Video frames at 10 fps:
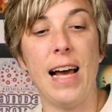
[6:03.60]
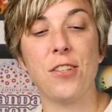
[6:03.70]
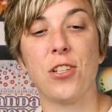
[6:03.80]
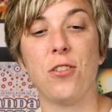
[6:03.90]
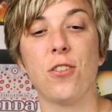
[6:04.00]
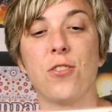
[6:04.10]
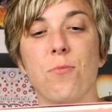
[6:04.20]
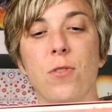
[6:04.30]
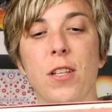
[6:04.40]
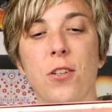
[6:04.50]
actually looks
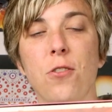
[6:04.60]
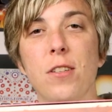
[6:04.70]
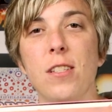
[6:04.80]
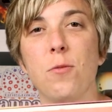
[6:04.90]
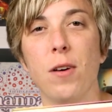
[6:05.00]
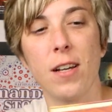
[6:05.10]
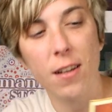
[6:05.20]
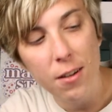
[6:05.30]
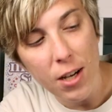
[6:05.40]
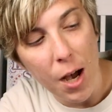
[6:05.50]
really cool. This is what
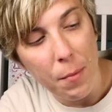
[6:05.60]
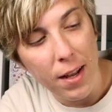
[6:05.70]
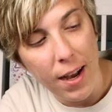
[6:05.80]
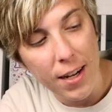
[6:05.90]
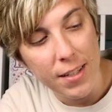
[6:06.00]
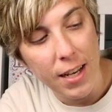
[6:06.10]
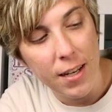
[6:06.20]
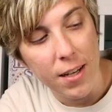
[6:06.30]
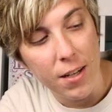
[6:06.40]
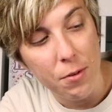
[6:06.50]
caught my
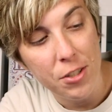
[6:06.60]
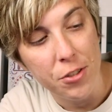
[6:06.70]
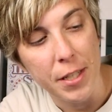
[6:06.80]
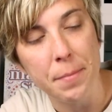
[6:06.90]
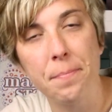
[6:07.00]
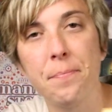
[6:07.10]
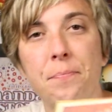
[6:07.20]
eye originally.